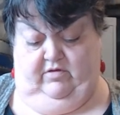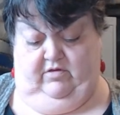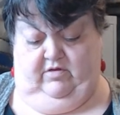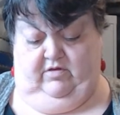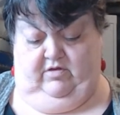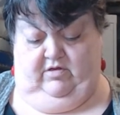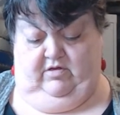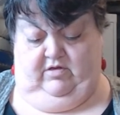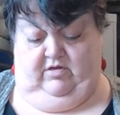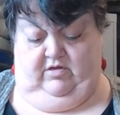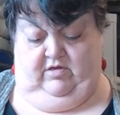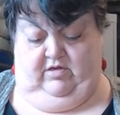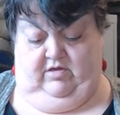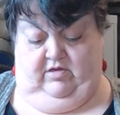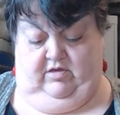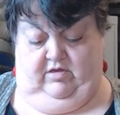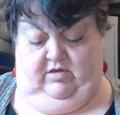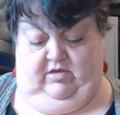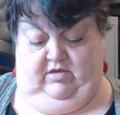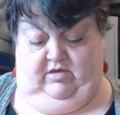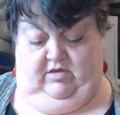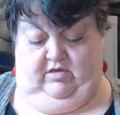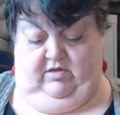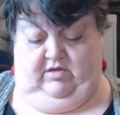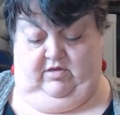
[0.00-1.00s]

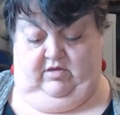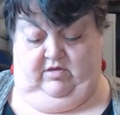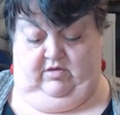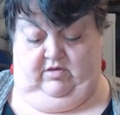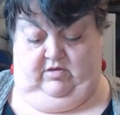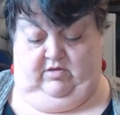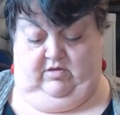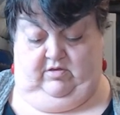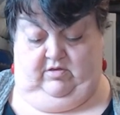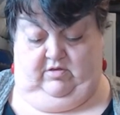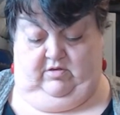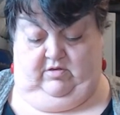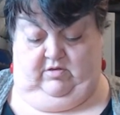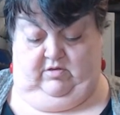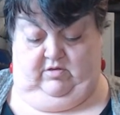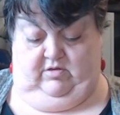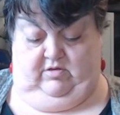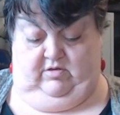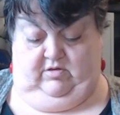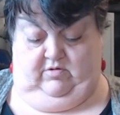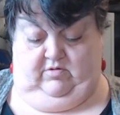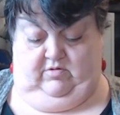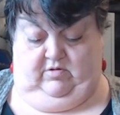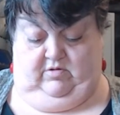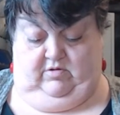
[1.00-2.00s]

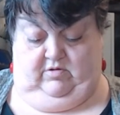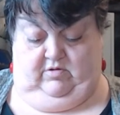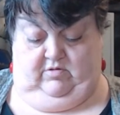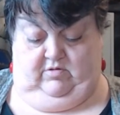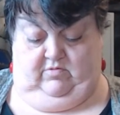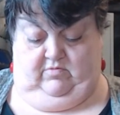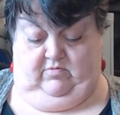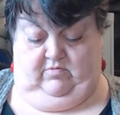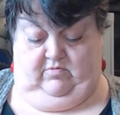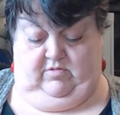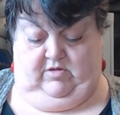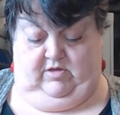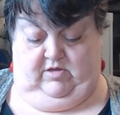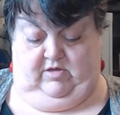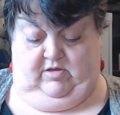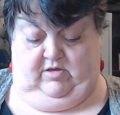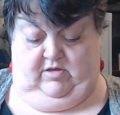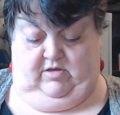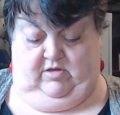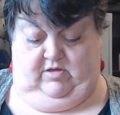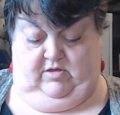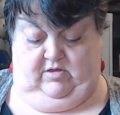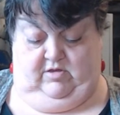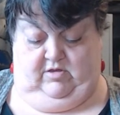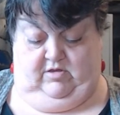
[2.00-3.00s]

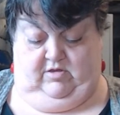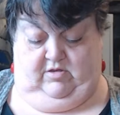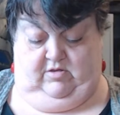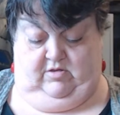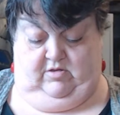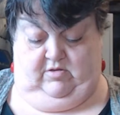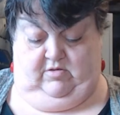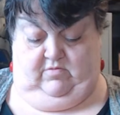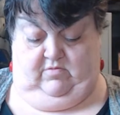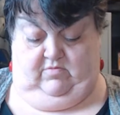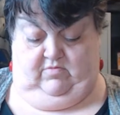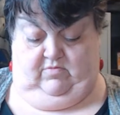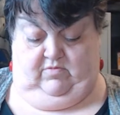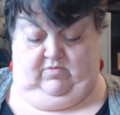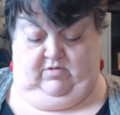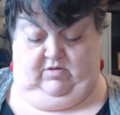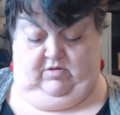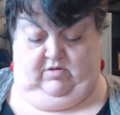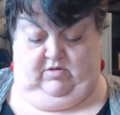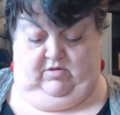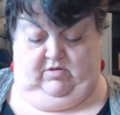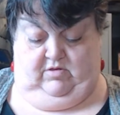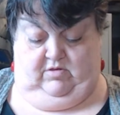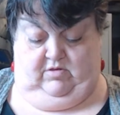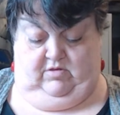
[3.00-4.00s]

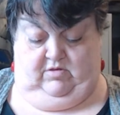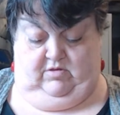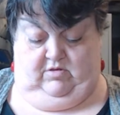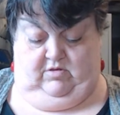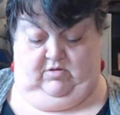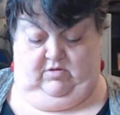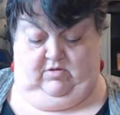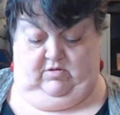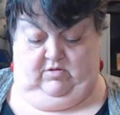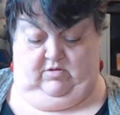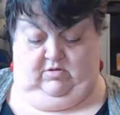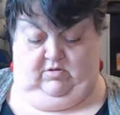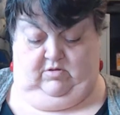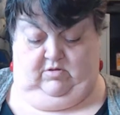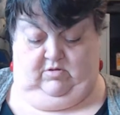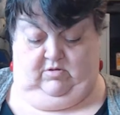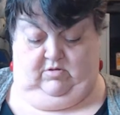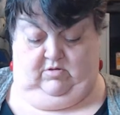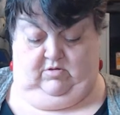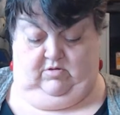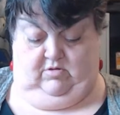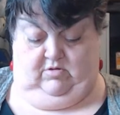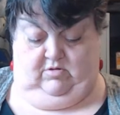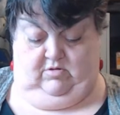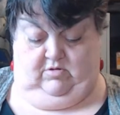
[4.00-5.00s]

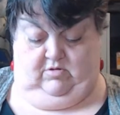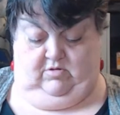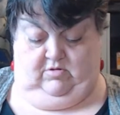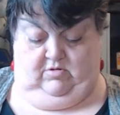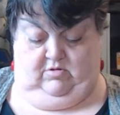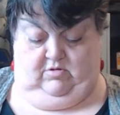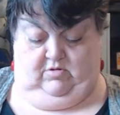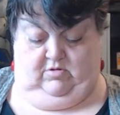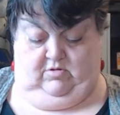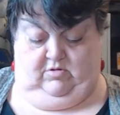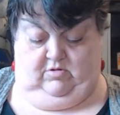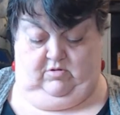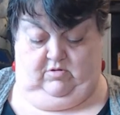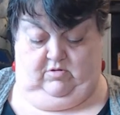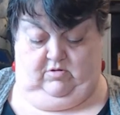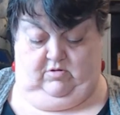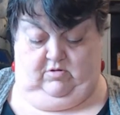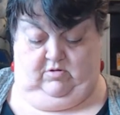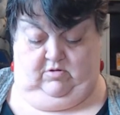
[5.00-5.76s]
Nobody speaks.